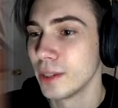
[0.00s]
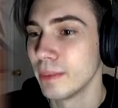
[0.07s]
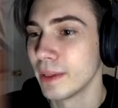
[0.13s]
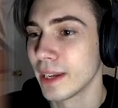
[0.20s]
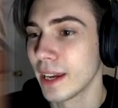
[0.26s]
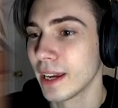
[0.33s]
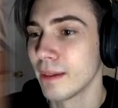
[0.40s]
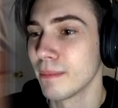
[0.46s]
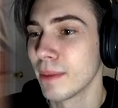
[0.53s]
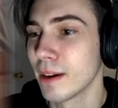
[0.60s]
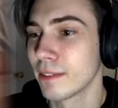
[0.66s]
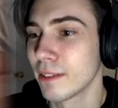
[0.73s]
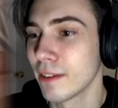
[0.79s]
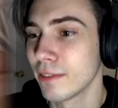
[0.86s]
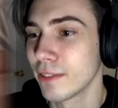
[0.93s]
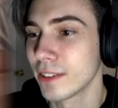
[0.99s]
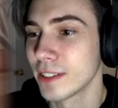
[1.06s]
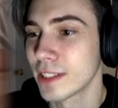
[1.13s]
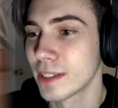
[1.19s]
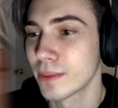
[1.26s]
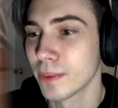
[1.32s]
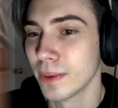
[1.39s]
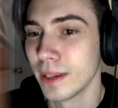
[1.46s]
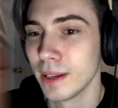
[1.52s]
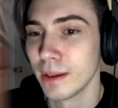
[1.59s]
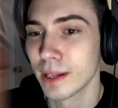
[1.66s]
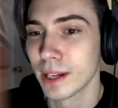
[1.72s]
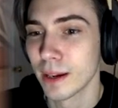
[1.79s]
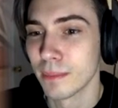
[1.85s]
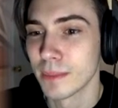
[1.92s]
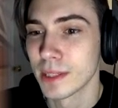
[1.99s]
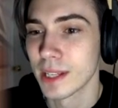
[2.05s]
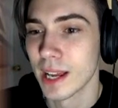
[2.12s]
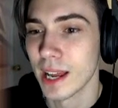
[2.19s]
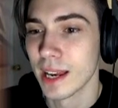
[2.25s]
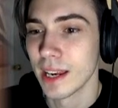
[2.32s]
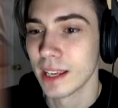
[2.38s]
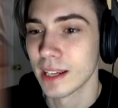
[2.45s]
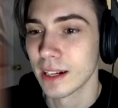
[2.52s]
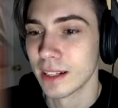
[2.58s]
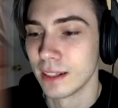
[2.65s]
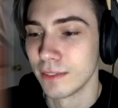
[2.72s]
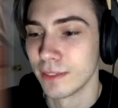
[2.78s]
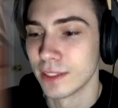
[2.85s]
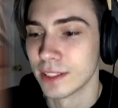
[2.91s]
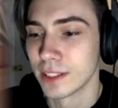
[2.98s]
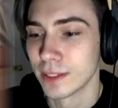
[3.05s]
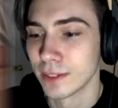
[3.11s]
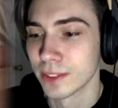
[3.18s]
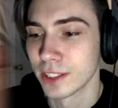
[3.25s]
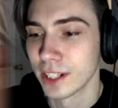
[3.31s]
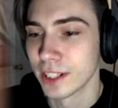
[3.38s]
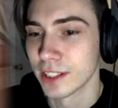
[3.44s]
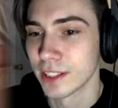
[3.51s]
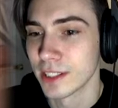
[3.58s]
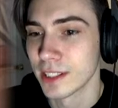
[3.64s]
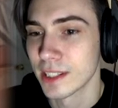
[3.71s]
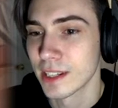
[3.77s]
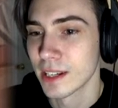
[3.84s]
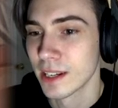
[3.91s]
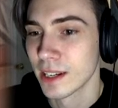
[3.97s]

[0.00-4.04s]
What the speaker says: became my reference when it comes to any kind of physical changes.